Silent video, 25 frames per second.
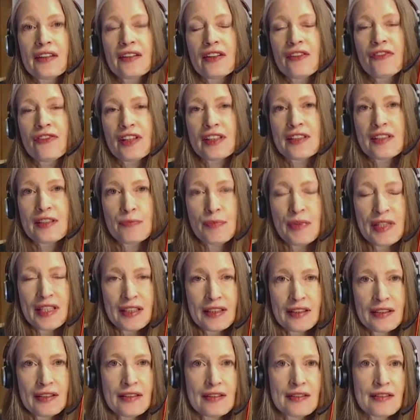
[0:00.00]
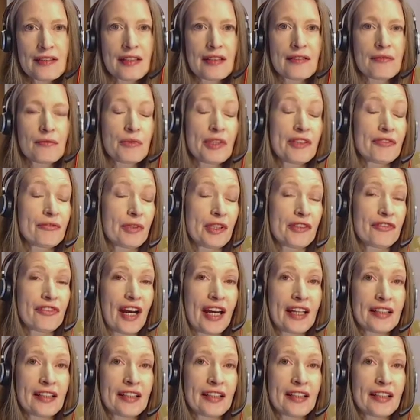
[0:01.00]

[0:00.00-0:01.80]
Fed speakers that we've had